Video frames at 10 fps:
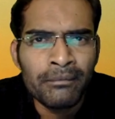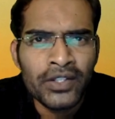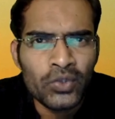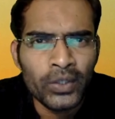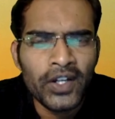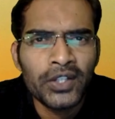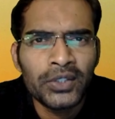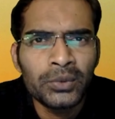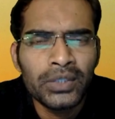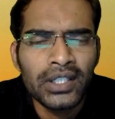So in order
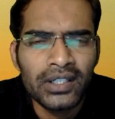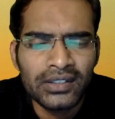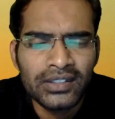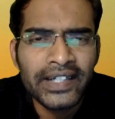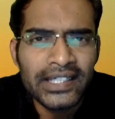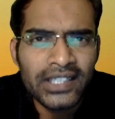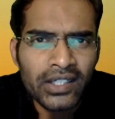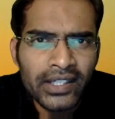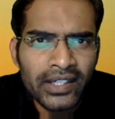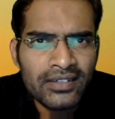to create
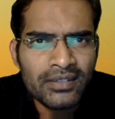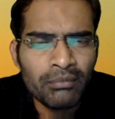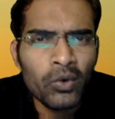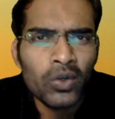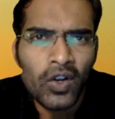contents more